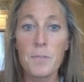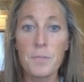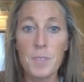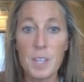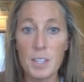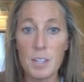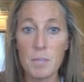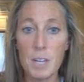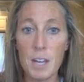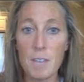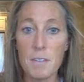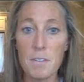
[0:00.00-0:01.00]
And then we
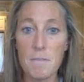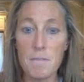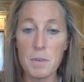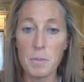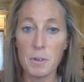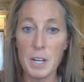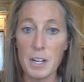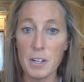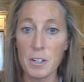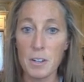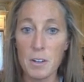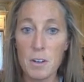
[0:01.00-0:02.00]
have the femur
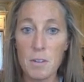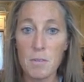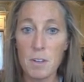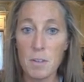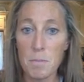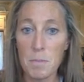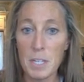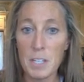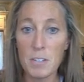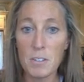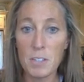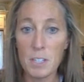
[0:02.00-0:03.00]
here. We have
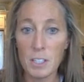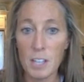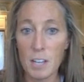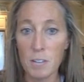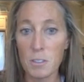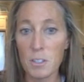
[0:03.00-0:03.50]
medial and lateral